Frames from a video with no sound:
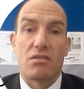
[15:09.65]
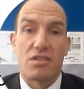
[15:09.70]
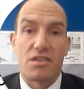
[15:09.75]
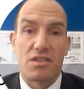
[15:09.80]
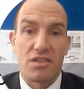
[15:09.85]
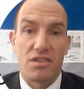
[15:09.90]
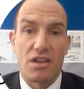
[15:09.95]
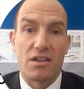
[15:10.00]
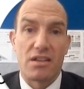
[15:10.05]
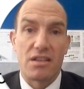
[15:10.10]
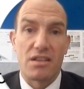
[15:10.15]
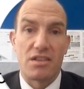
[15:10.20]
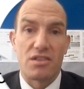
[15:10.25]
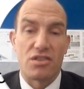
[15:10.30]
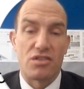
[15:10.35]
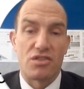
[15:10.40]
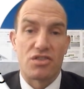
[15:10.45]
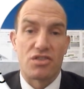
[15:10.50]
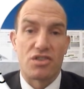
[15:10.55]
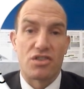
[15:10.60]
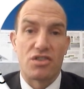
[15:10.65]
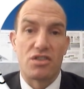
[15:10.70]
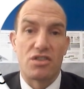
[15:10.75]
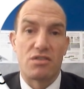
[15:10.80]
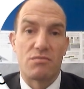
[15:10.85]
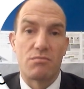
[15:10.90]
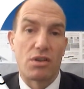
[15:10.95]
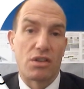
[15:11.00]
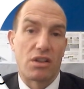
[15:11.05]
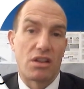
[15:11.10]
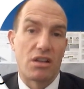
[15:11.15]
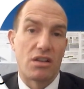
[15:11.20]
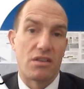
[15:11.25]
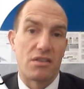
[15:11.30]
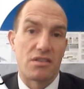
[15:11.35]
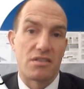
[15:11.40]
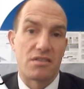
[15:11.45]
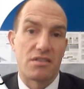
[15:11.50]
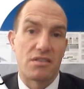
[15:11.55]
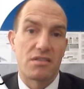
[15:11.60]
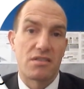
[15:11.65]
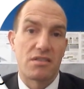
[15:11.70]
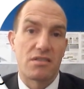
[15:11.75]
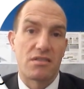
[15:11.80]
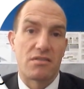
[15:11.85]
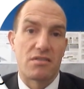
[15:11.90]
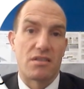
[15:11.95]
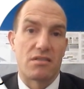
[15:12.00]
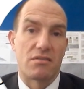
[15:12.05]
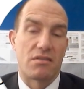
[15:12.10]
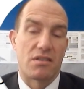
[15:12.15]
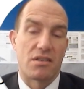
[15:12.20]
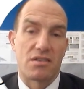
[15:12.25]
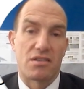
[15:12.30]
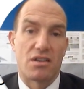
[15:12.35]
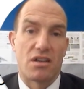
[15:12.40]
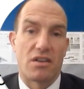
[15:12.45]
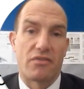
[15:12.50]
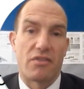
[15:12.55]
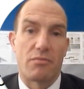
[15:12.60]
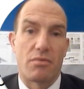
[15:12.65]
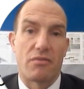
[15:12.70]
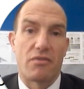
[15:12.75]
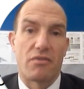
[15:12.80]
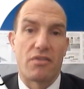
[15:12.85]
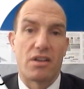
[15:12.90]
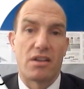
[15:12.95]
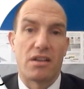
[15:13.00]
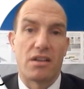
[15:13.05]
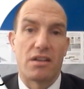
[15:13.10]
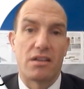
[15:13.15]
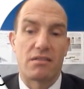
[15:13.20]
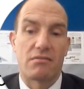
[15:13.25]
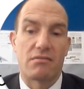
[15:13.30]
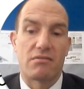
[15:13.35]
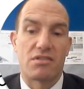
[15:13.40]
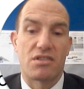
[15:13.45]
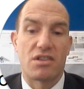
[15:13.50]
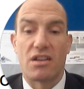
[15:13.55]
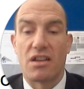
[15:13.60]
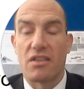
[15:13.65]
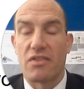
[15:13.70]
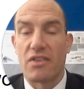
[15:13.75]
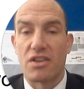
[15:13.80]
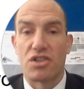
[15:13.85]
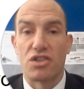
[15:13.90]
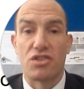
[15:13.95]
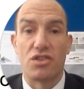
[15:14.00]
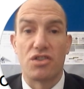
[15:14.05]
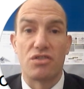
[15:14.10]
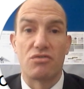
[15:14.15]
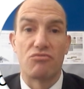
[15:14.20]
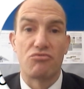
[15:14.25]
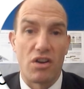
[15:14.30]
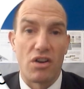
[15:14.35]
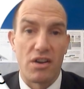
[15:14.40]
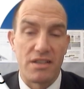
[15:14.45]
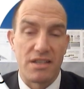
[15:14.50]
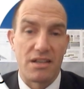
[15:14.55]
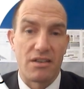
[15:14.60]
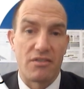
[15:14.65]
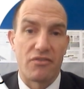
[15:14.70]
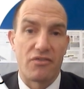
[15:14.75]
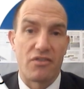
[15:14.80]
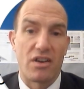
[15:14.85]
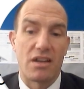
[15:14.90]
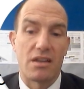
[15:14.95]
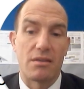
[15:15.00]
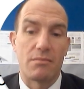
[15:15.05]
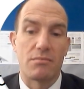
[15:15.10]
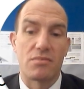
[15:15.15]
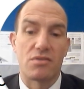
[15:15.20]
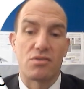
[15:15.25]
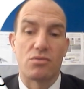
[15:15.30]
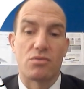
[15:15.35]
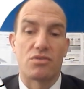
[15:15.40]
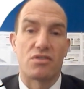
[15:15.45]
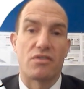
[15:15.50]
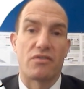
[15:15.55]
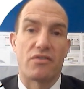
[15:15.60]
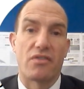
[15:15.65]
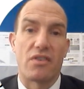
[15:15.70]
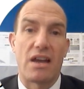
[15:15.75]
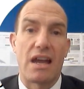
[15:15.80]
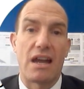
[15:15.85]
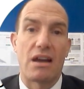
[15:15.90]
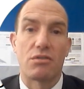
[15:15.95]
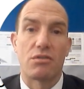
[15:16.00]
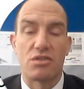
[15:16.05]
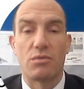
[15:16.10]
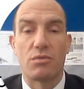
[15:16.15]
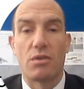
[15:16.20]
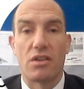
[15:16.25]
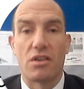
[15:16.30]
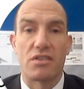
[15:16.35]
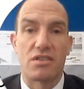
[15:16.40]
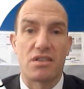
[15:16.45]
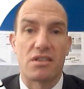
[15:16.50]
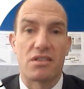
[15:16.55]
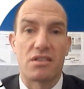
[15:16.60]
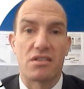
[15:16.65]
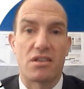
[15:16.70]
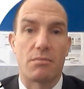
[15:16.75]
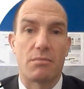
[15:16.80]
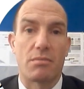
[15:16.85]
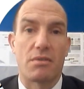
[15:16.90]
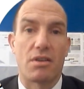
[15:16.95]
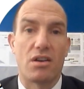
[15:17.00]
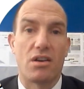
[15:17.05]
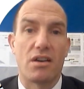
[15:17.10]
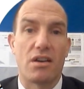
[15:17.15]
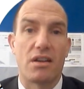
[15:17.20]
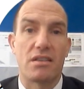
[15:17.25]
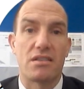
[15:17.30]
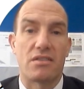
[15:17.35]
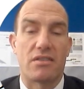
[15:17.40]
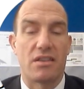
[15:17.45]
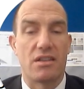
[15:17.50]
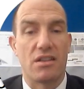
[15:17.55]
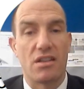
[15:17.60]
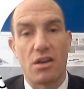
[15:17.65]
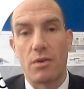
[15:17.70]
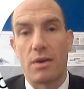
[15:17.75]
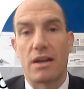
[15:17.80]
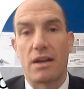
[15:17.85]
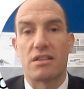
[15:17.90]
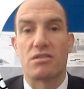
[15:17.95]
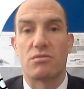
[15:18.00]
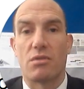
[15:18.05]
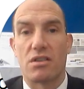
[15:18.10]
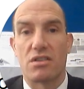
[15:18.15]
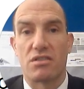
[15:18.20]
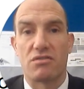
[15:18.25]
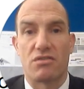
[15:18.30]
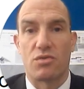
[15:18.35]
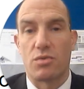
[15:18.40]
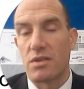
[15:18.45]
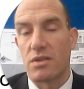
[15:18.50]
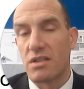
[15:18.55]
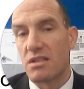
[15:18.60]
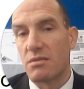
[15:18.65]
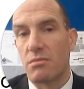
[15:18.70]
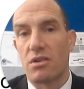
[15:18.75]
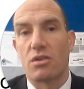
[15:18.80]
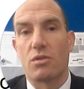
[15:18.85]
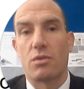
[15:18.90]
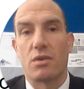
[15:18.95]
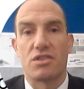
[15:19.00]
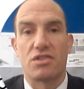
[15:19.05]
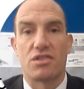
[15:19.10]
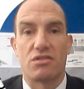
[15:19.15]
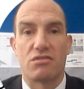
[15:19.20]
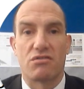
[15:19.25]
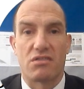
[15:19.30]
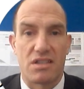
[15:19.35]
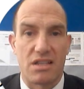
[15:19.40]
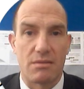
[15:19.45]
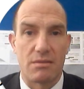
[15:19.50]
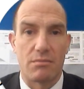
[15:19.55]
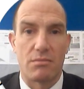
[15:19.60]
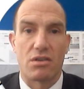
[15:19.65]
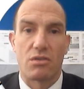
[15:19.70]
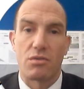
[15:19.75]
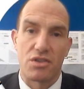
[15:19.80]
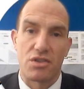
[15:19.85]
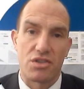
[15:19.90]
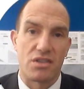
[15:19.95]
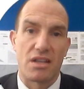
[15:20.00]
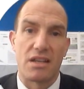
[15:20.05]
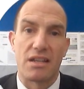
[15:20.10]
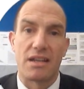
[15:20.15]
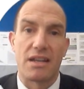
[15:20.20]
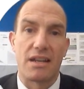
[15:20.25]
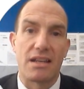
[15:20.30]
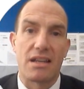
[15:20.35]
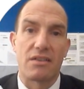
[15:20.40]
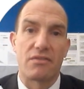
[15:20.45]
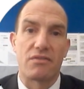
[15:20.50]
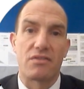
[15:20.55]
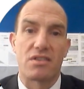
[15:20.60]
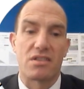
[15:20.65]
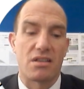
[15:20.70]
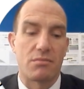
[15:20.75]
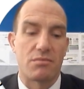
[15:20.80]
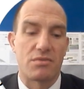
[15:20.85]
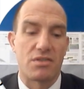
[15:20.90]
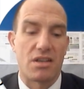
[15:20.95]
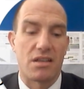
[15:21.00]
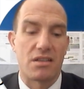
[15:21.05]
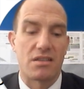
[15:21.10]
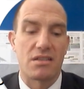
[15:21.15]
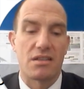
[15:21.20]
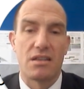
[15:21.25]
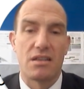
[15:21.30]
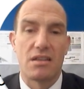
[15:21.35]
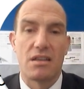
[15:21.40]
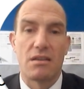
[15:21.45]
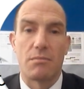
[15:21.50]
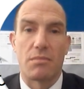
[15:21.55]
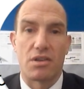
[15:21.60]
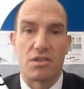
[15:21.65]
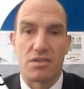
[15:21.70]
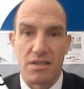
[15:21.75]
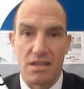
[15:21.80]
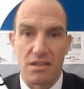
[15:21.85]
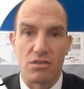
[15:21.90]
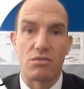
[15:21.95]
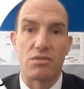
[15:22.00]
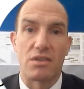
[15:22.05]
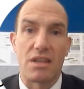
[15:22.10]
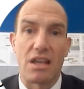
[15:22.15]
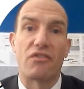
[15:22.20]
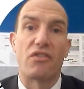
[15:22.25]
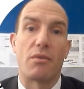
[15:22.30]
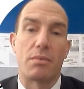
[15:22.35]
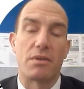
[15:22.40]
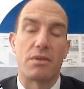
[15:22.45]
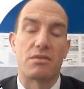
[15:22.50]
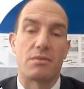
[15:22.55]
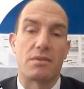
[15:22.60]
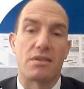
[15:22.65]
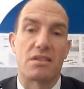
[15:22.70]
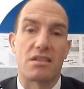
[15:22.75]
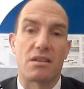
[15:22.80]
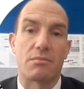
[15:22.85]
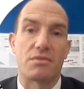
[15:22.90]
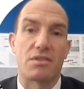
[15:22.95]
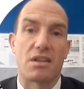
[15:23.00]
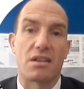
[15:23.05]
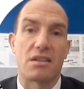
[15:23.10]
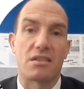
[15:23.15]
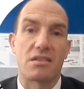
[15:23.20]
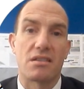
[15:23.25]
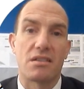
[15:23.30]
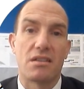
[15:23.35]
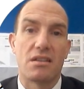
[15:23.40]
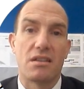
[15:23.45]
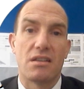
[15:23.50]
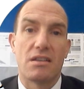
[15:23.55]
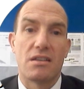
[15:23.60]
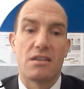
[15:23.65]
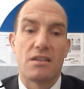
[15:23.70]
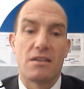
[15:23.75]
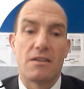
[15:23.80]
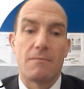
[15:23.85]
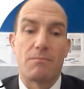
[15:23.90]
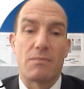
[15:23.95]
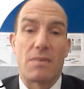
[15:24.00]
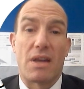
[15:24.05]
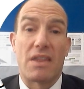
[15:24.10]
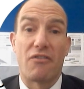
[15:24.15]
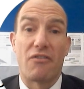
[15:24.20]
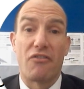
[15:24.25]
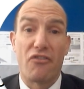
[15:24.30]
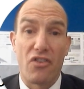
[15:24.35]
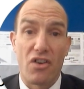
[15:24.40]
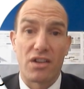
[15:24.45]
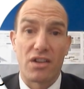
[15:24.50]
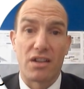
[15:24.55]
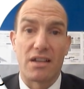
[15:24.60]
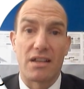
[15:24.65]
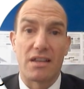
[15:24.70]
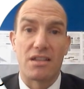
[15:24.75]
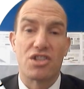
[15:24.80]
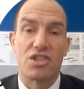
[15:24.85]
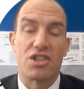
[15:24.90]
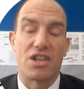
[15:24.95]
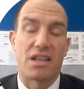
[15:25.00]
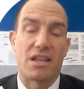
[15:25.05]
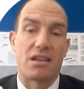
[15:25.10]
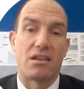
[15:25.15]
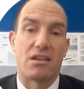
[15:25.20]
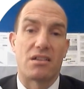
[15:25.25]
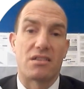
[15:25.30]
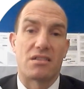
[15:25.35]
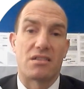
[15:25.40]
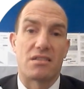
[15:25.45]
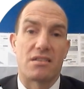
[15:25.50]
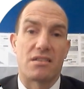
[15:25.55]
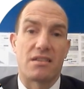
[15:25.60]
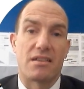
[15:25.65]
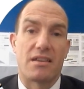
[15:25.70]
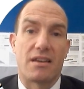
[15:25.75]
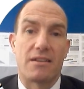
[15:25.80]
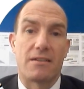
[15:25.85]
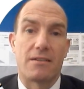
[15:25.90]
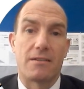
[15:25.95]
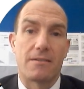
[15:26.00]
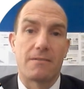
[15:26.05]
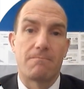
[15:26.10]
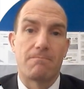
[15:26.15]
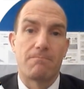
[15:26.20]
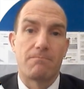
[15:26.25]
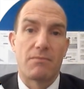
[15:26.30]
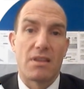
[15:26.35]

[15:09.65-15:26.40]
Certainly students should use model answers that staff have provided. Certainly they should use writing frames or sort of how to answer type guide, so they know how to answer a 20-mark question or a 10-mark question in any given subject, because they do differ between subjects. And then finally, checking answers at the end.